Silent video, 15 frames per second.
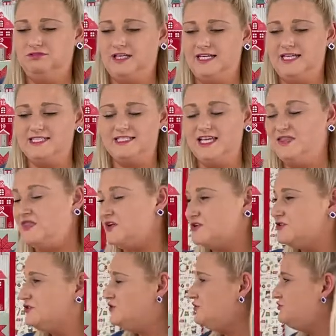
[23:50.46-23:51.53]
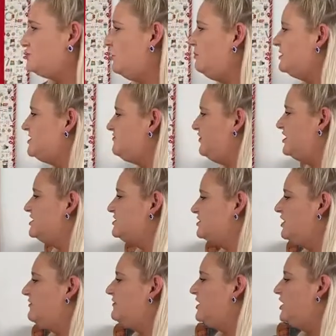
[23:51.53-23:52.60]
like I said, there is just so much fun
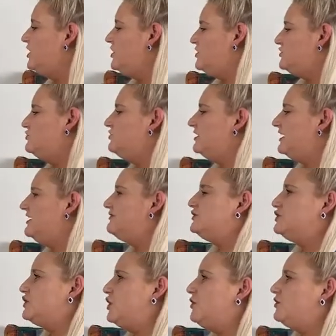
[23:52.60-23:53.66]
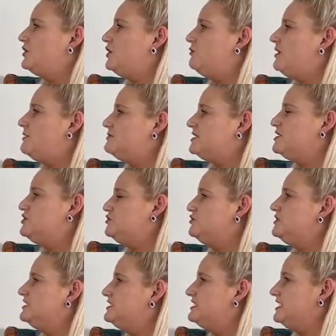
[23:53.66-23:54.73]
stuff. You're going to have to go on our website so you
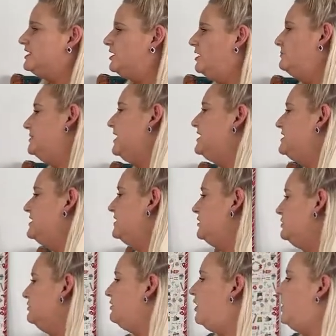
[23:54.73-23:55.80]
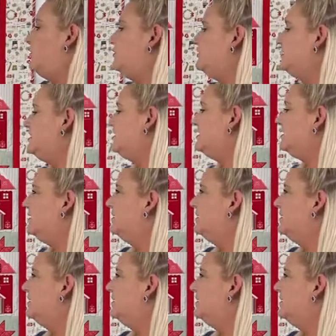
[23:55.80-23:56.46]
can see it up nice and close.